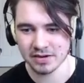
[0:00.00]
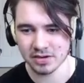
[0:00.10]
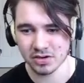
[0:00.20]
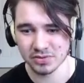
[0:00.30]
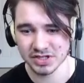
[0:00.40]

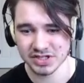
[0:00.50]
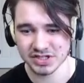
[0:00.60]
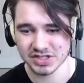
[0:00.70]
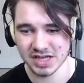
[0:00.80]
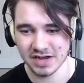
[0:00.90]
Oh, this is
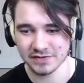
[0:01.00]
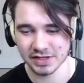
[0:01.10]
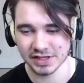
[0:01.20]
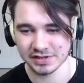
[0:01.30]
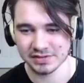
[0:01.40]

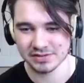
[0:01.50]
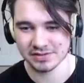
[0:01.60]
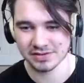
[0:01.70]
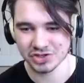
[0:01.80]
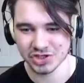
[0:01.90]
definitely
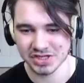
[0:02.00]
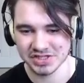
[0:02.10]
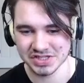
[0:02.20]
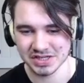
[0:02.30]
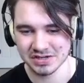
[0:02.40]
a, a chase
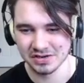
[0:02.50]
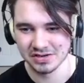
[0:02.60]
scene.